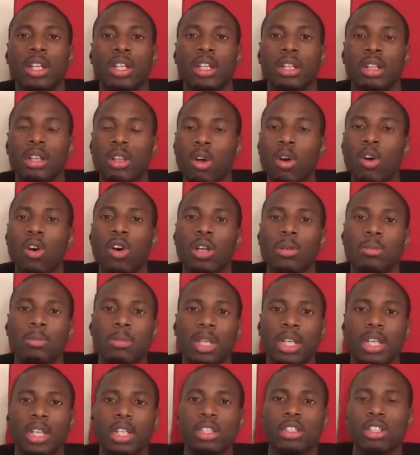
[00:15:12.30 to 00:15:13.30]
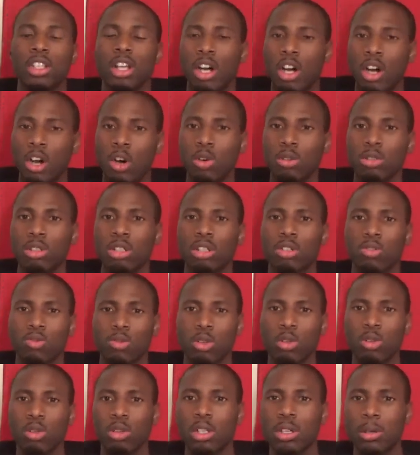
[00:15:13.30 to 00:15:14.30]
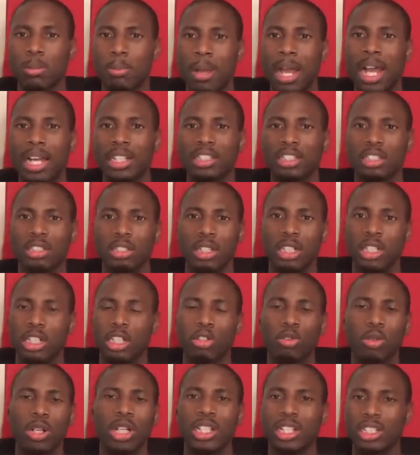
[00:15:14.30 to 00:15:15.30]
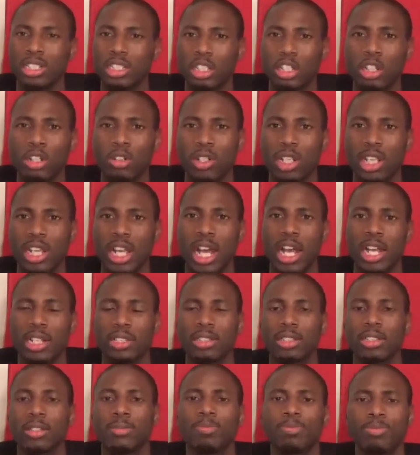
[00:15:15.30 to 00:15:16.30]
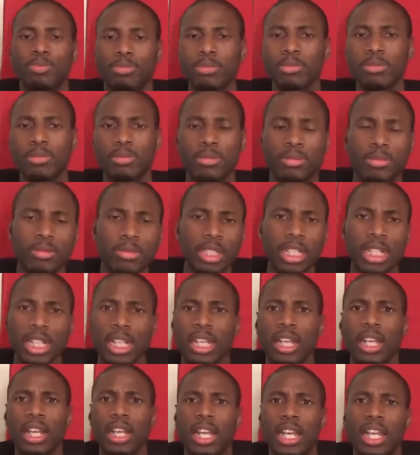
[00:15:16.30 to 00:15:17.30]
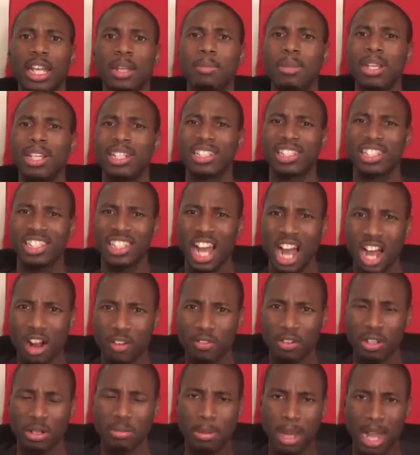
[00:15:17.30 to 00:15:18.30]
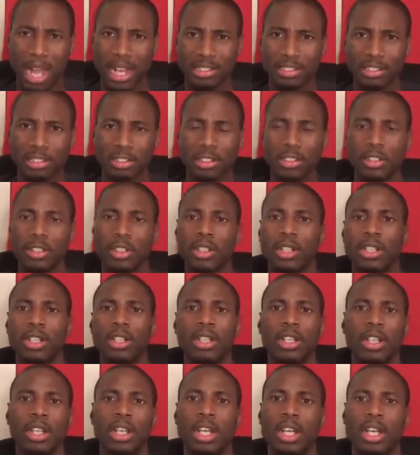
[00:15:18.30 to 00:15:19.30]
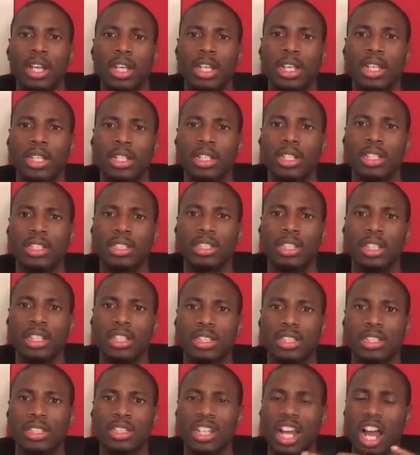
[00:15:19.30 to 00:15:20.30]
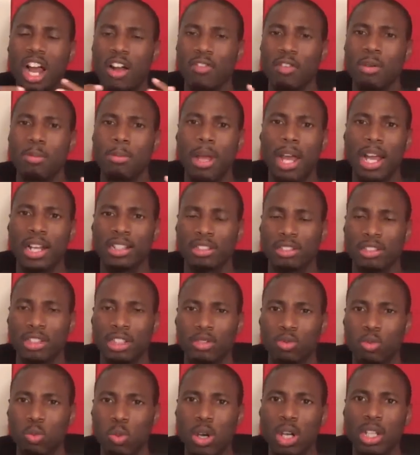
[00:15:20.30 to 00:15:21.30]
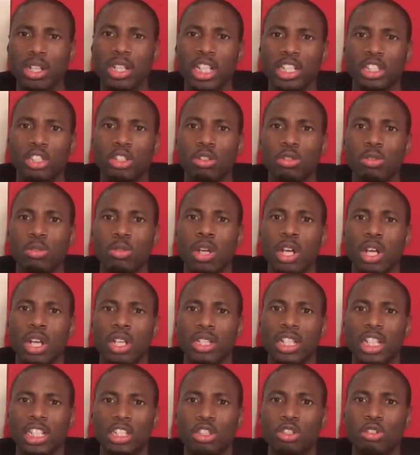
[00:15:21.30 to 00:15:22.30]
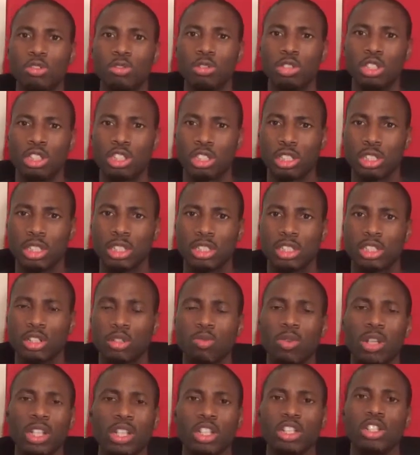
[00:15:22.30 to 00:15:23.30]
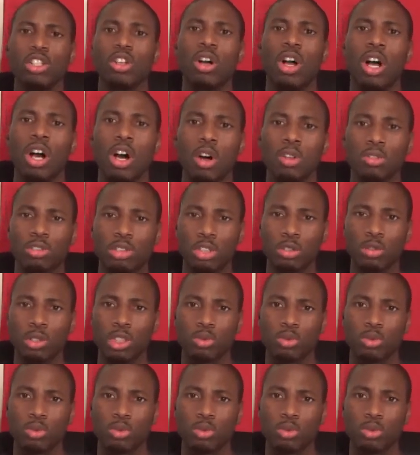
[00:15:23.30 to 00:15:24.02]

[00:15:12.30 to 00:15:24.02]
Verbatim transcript: Lord means owner, ruler, master. In the Greek is kurios. It means sovereign master. It is it's sovereign master. It's one that you that you surrender your all to.